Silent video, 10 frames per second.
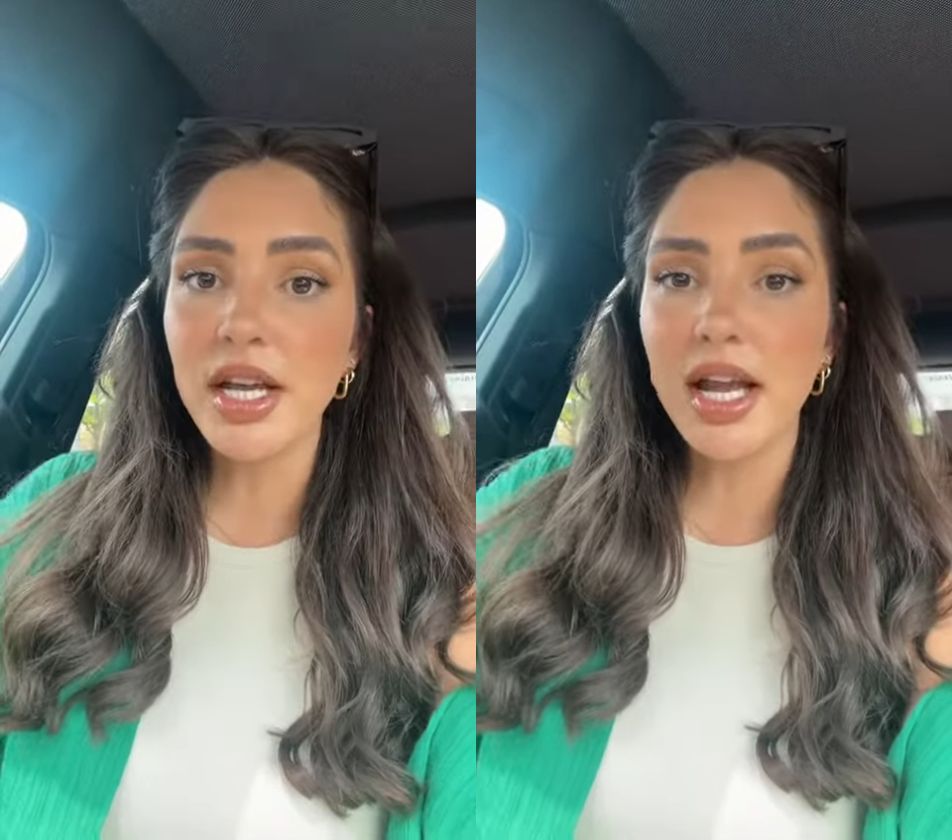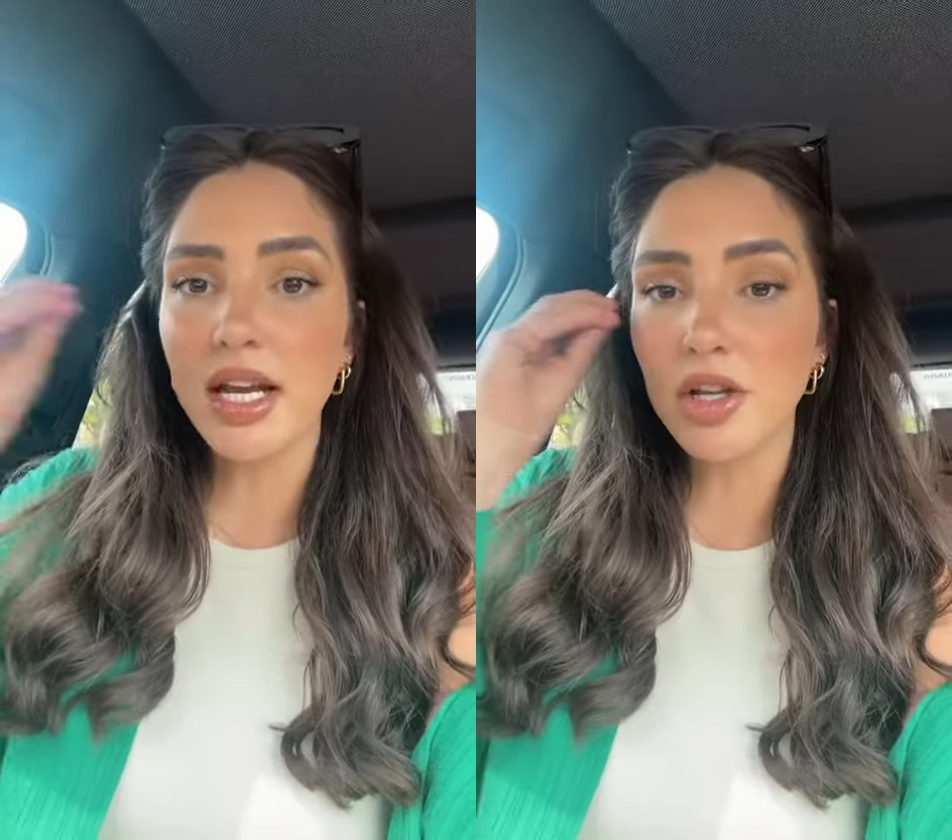
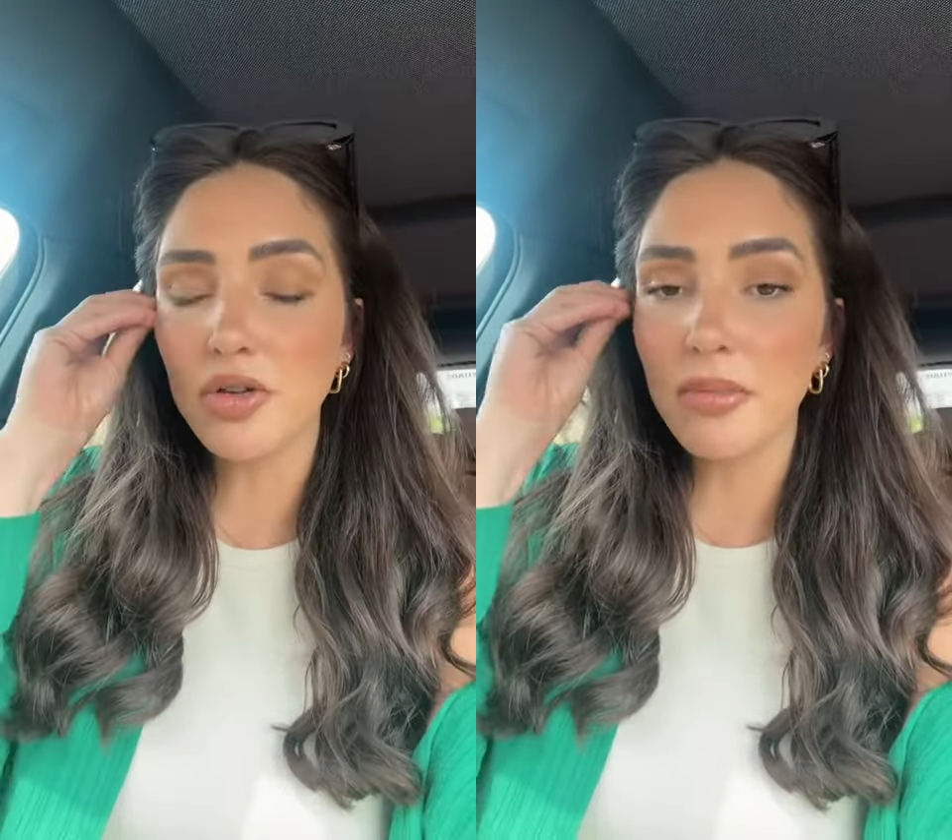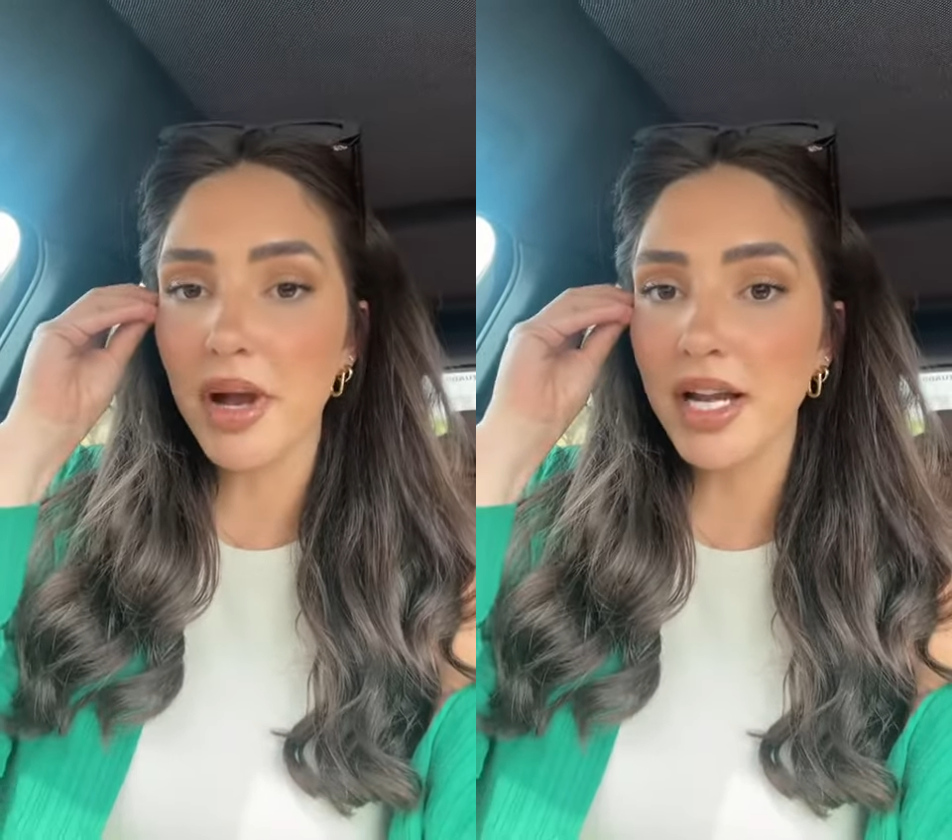And in
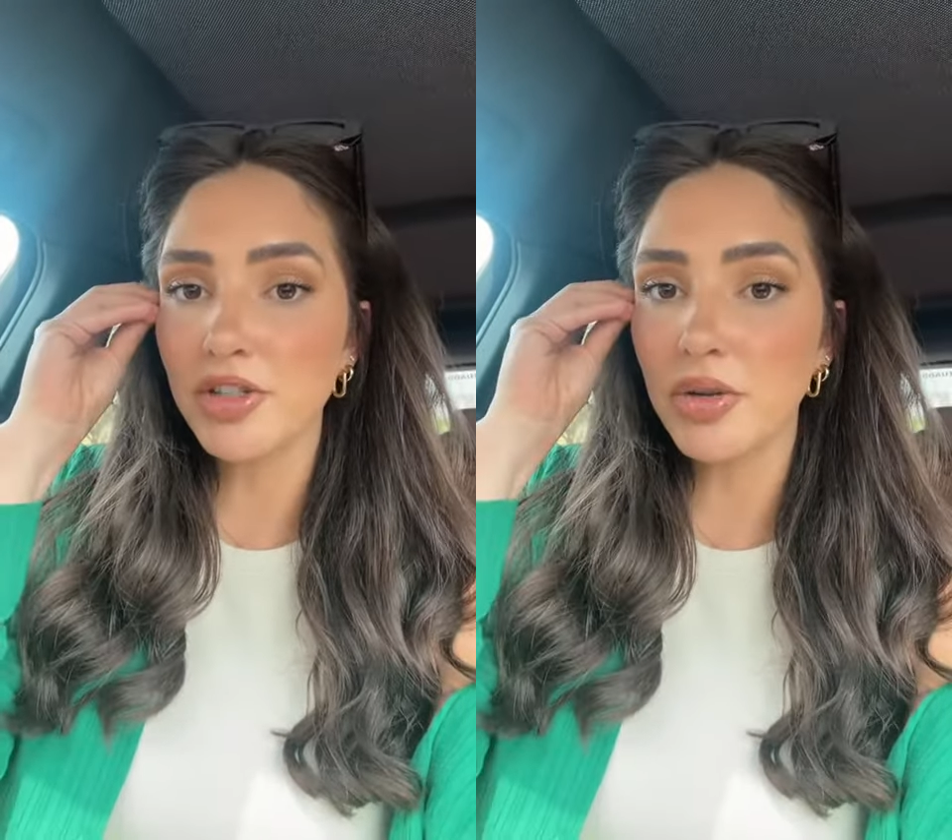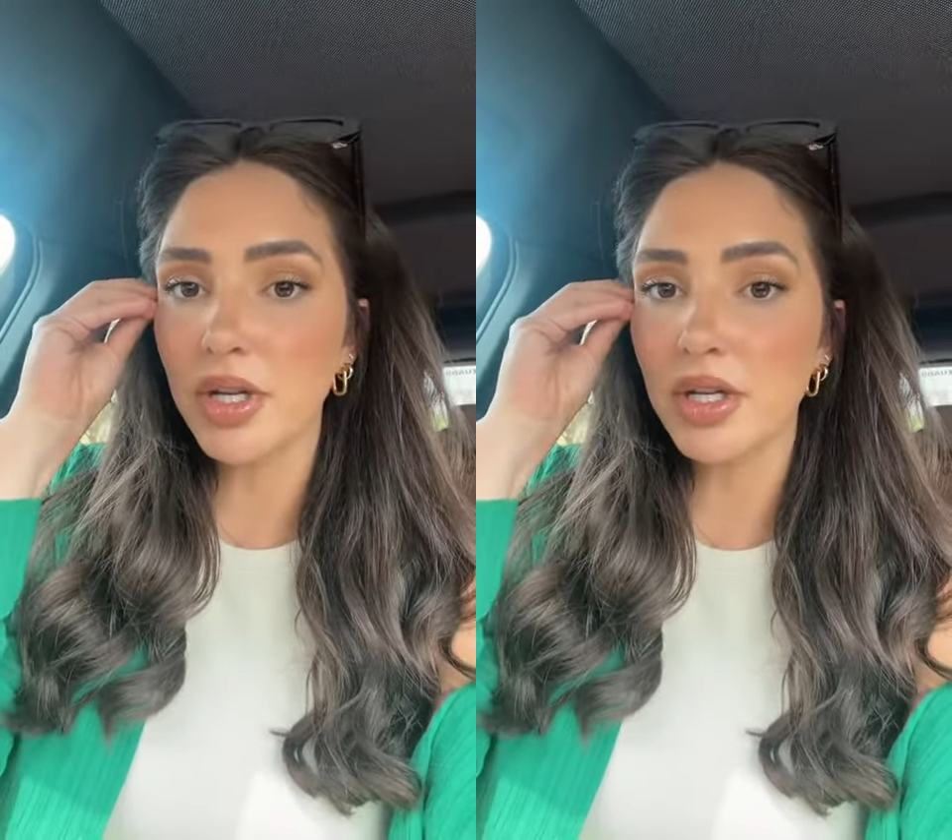your
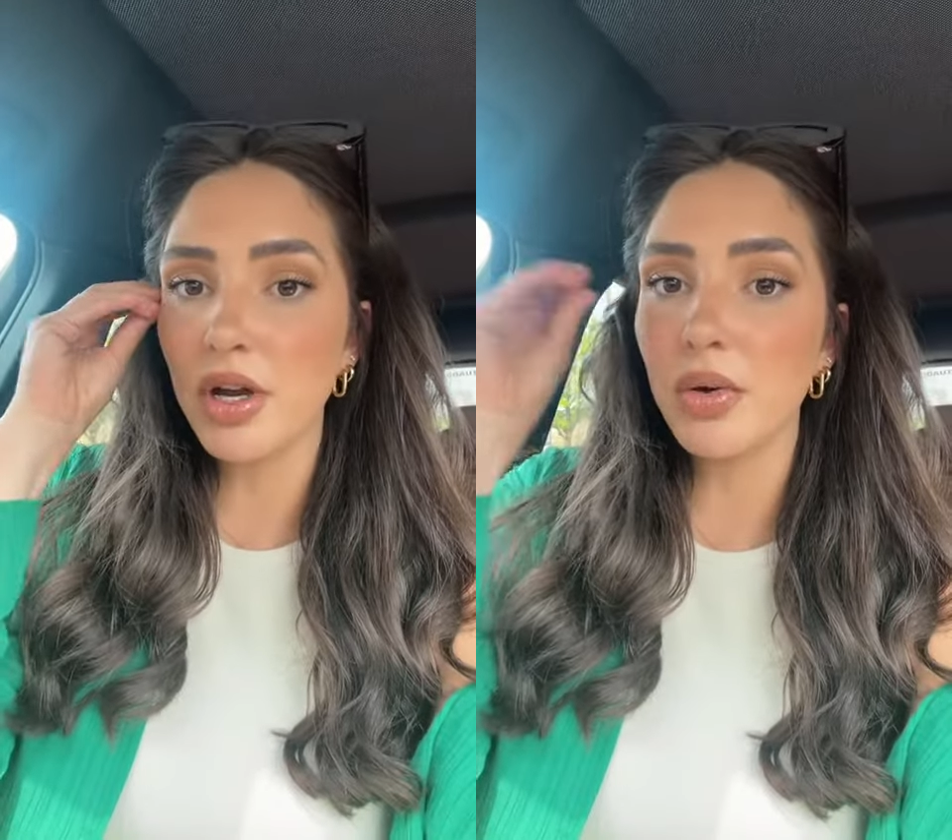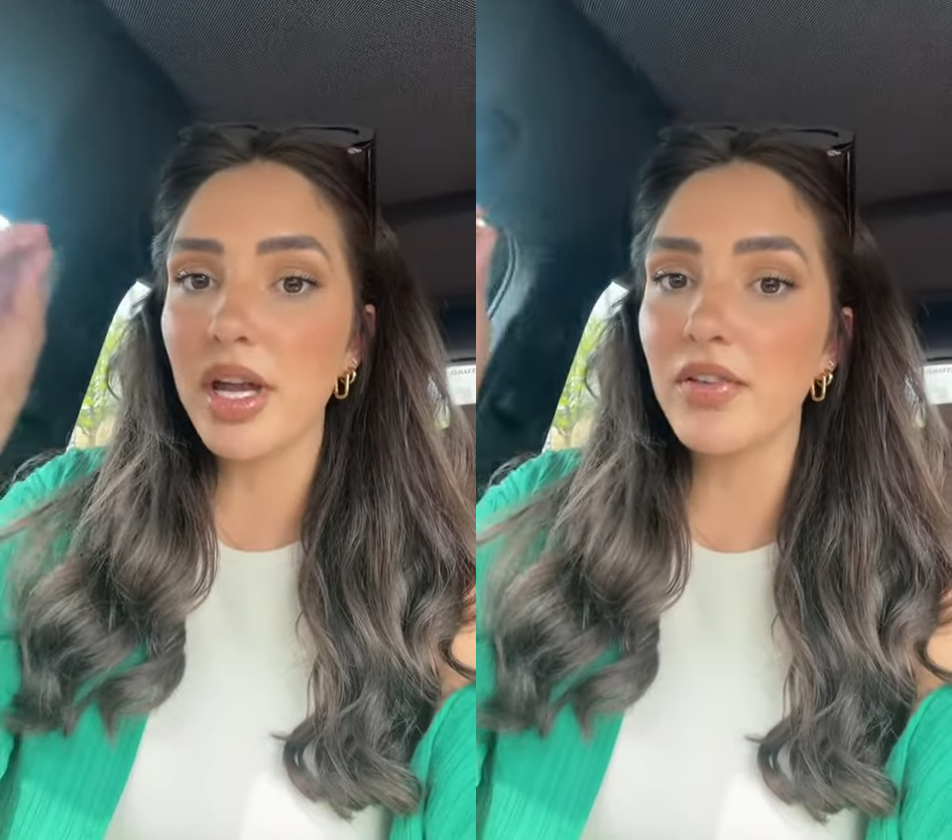mind, you can
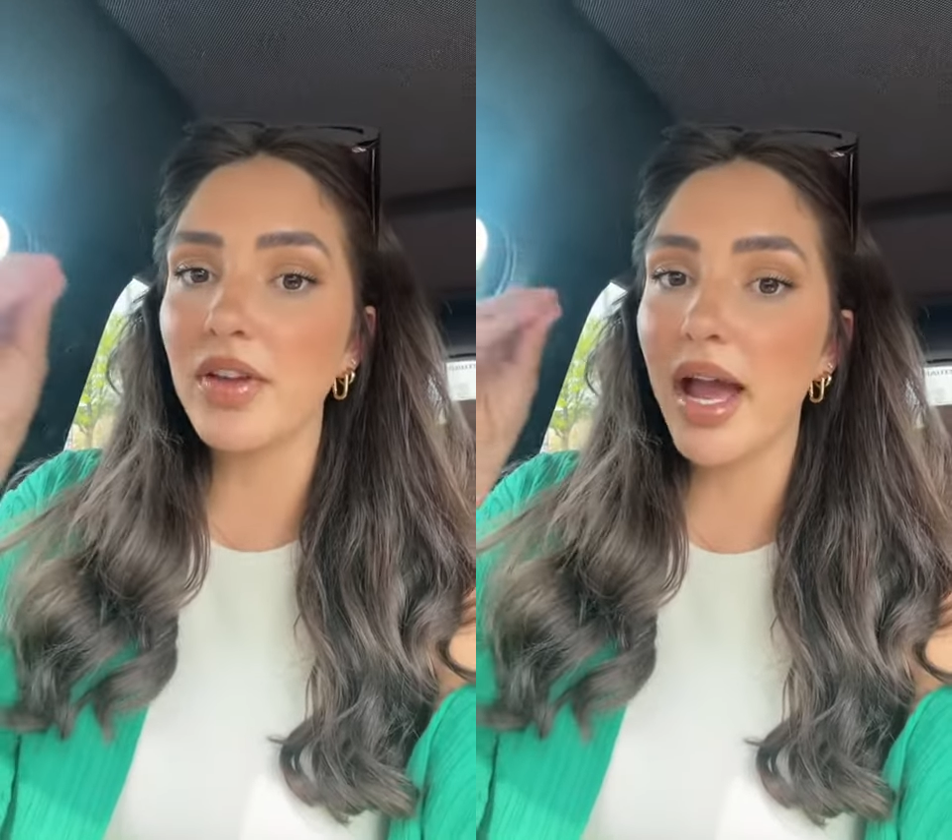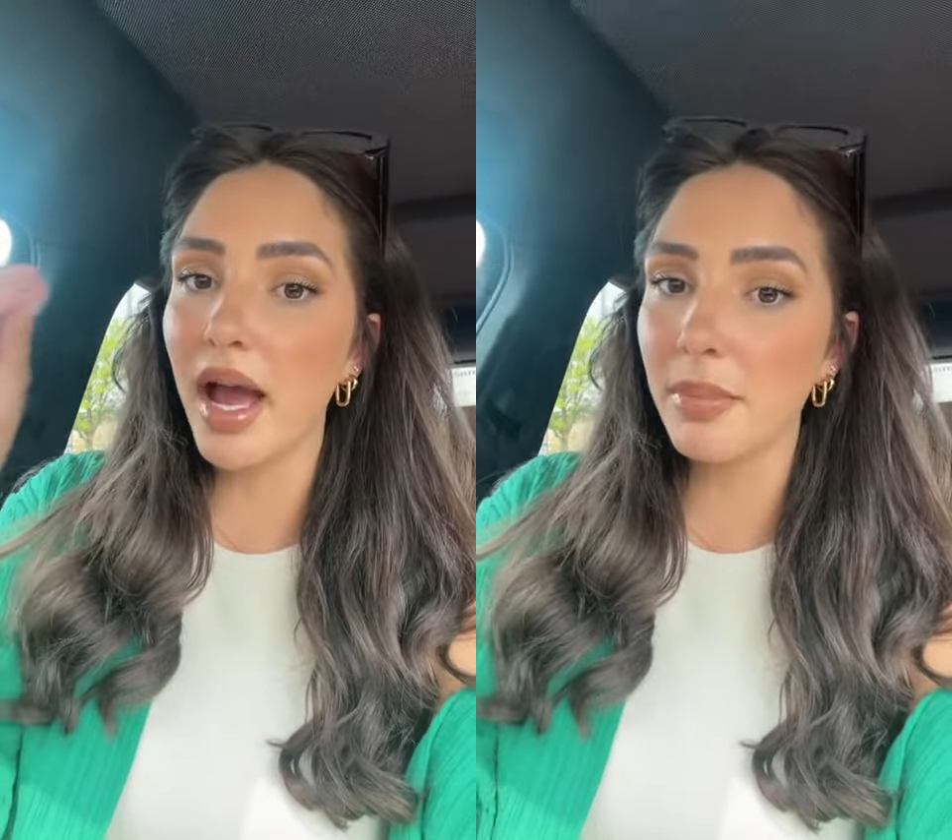know if
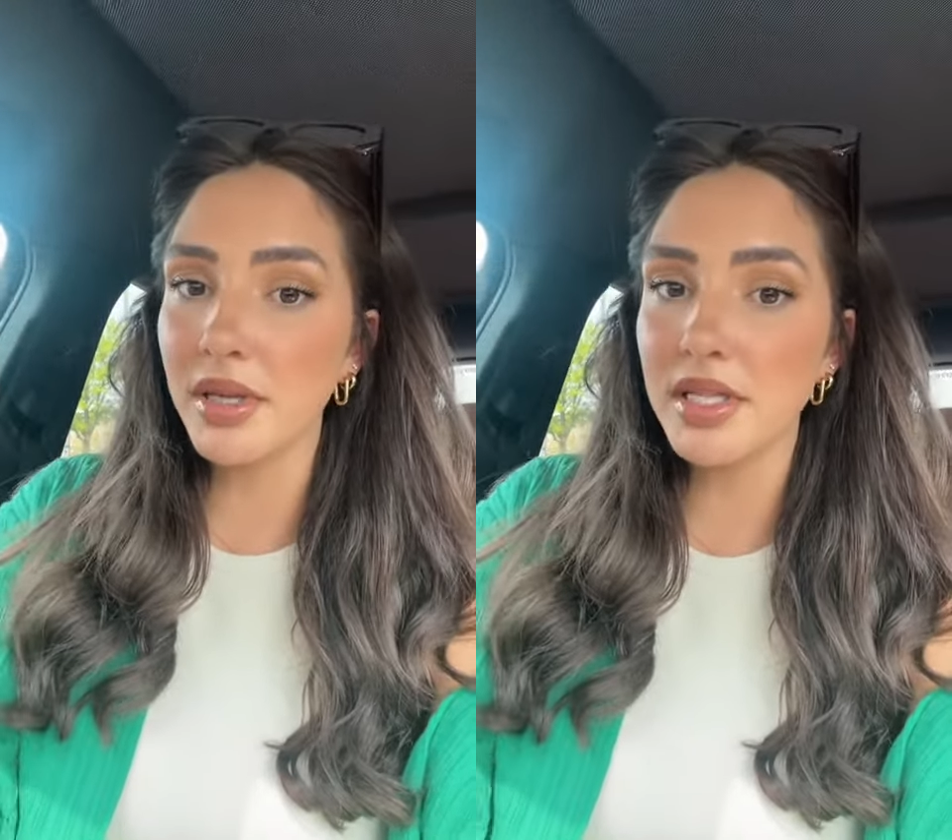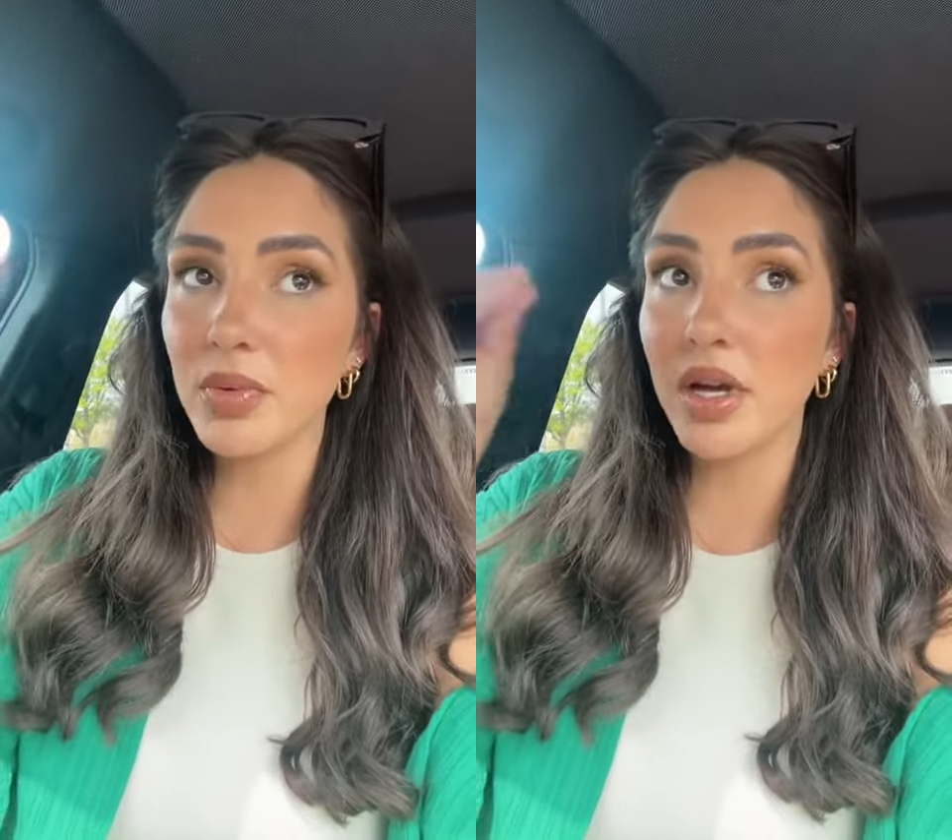it happens